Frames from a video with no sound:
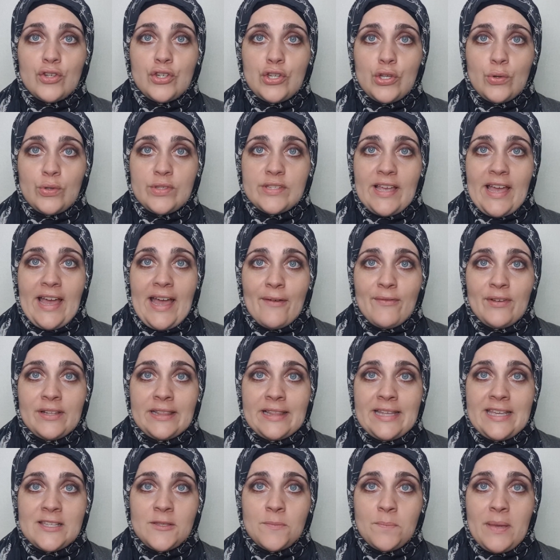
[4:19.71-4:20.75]
you to have at
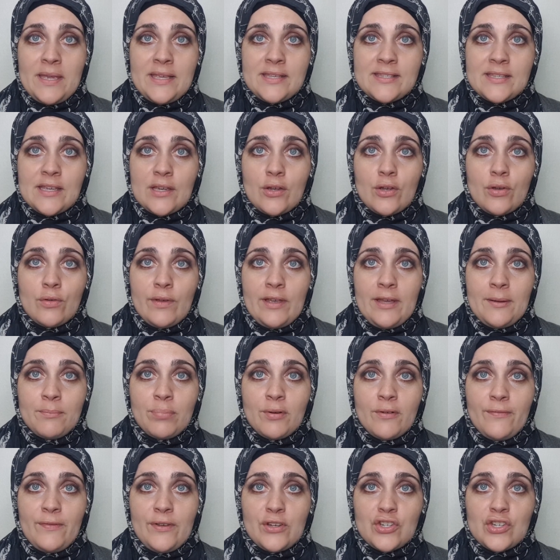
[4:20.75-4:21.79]
least basic Korean
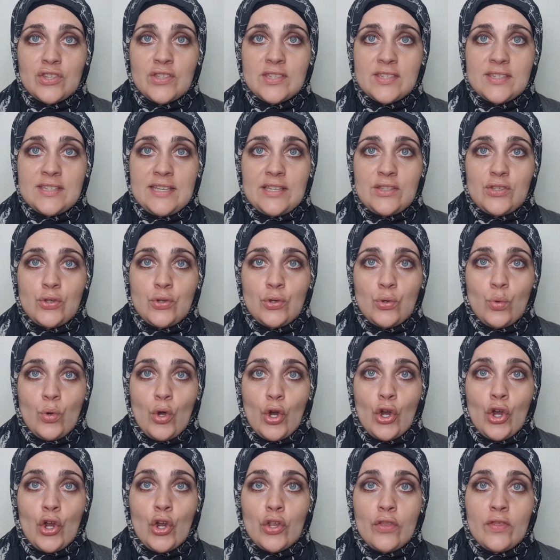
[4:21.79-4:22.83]
proficiency to
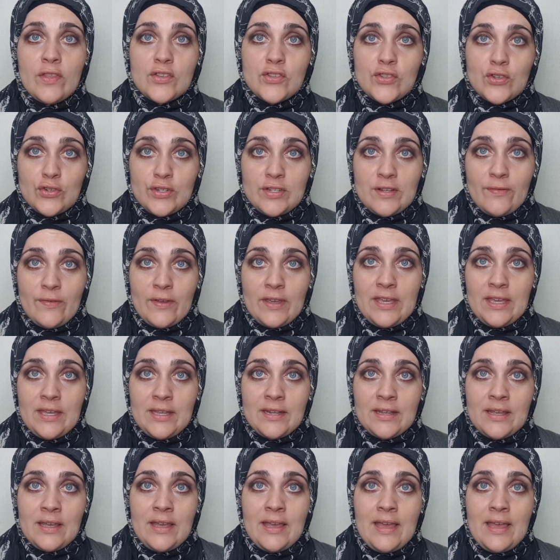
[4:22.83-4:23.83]
earn the certificate,